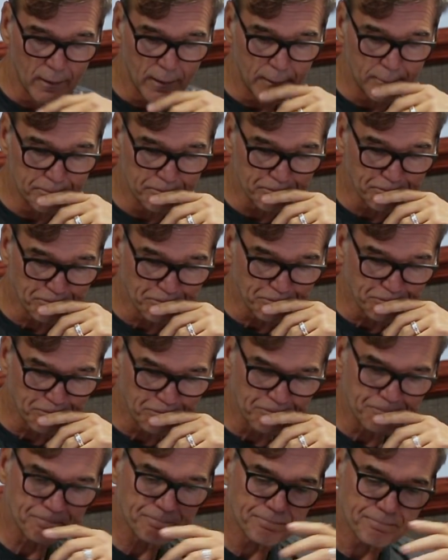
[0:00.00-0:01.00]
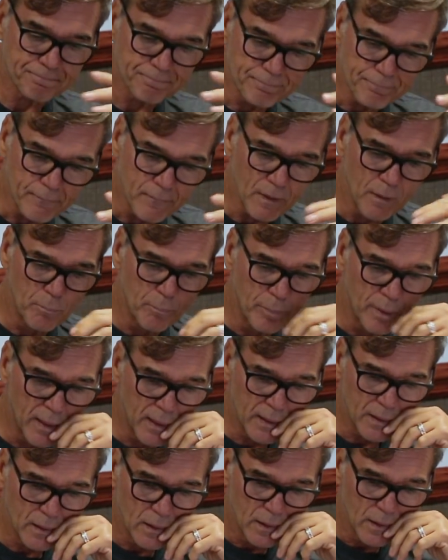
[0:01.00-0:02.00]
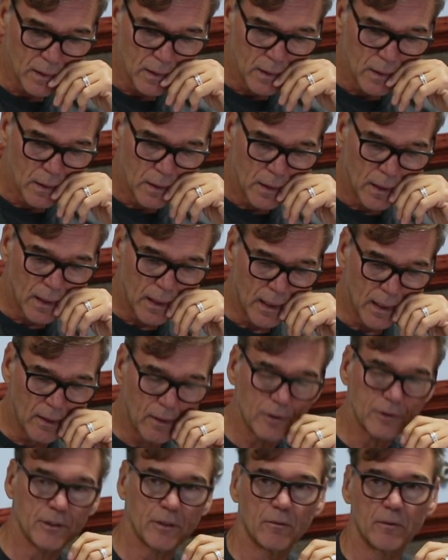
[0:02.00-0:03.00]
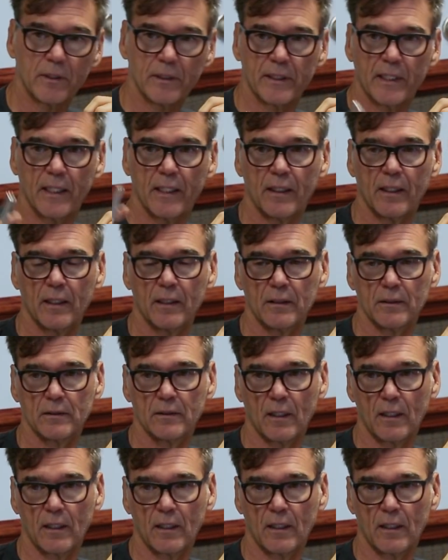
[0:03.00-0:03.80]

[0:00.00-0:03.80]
right? But I also want to take it